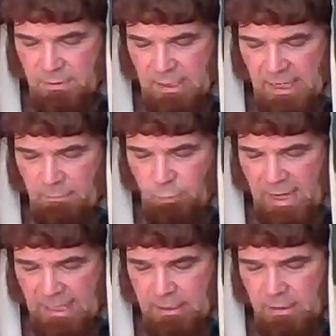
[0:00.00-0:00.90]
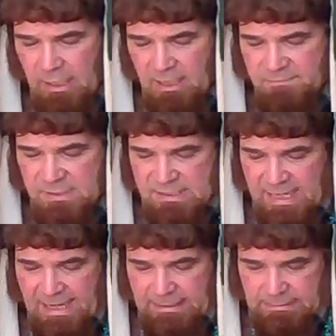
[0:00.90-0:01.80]
a record of
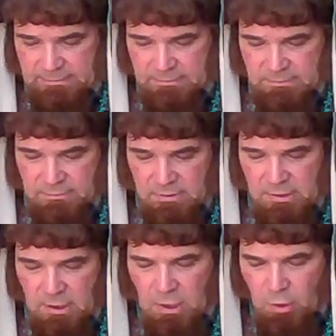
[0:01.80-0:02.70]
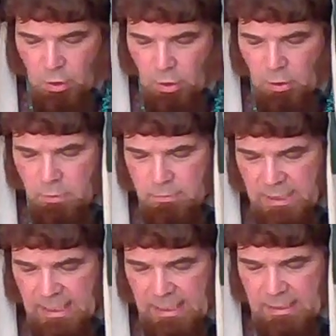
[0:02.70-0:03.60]
sin, who
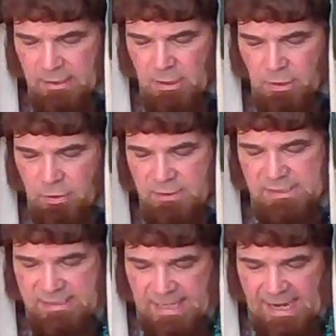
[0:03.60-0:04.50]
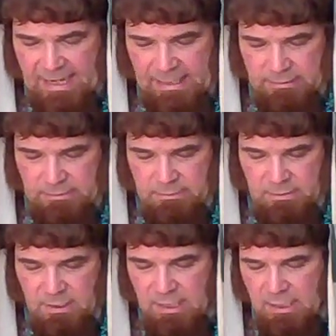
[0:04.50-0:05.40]
ye could stand.
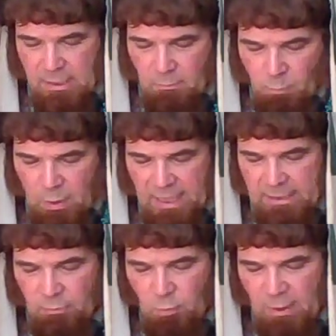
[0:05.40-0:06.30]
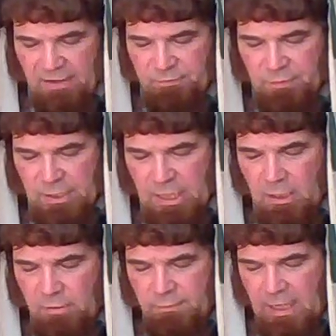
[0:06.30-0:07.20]
But with
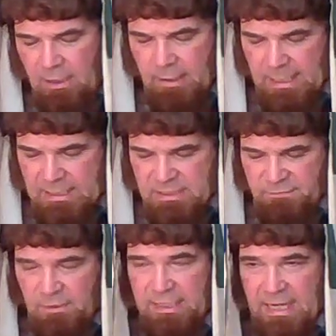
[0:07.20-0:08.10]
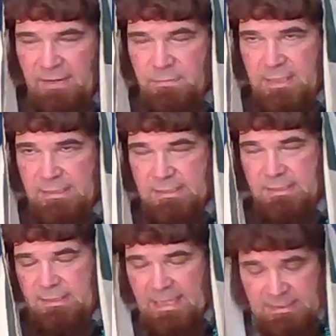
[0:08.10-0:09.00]
you there is
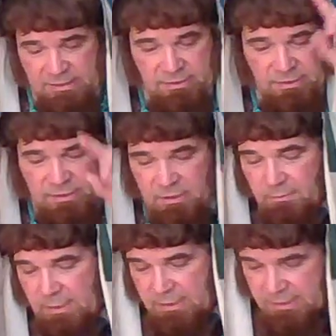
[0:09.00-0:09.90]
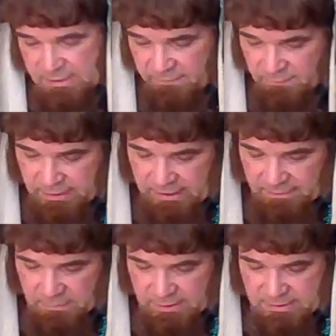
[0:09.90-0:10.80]
forgiveness. That's Yeshua. It's the
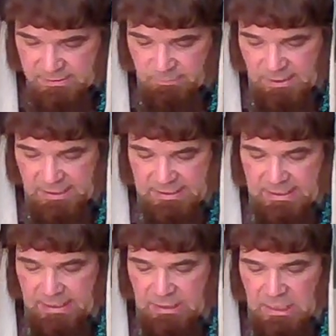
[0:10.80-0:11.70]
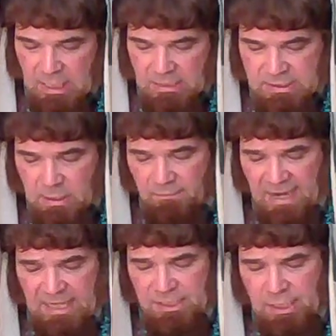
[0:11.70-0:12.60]
forgiveness, what he did. So
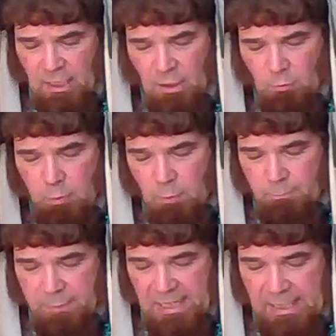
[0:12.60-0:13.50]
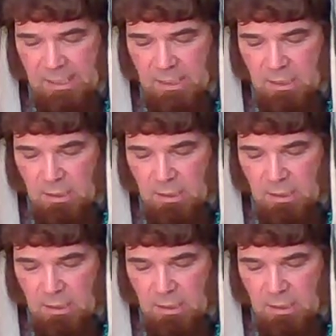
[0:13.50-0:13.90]
that you will be